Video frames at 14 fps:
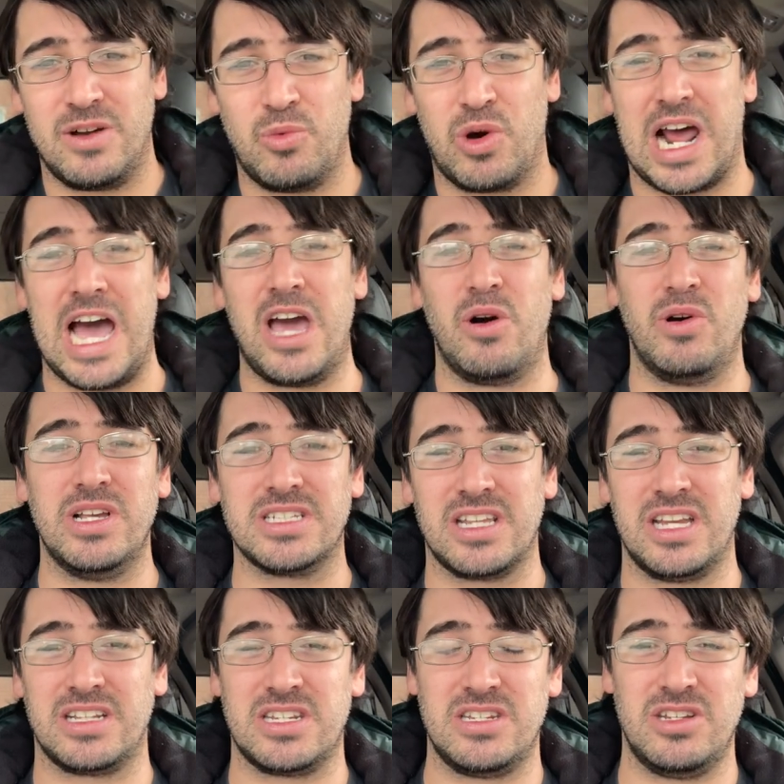what I always
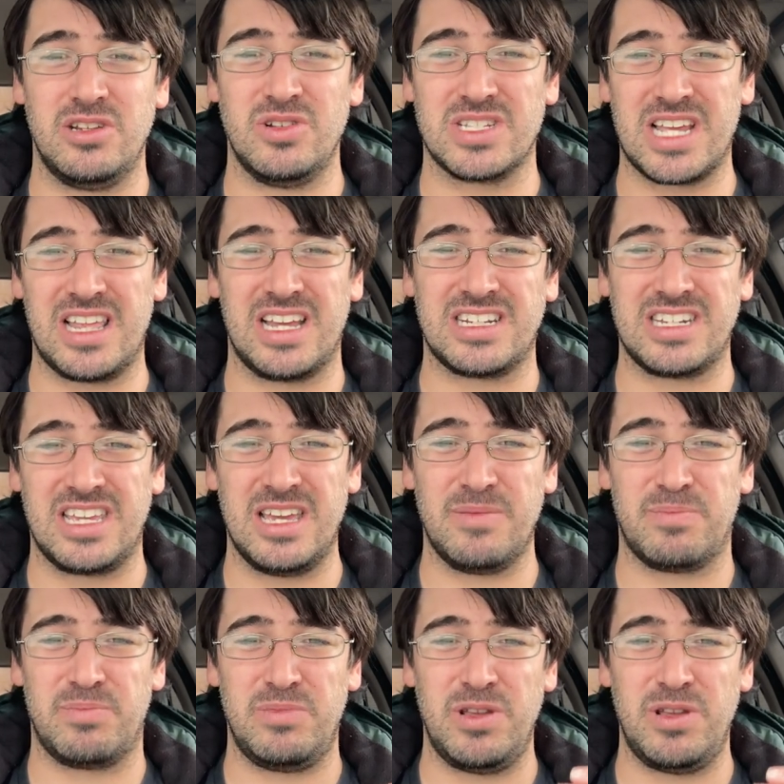like to do is I like to keep,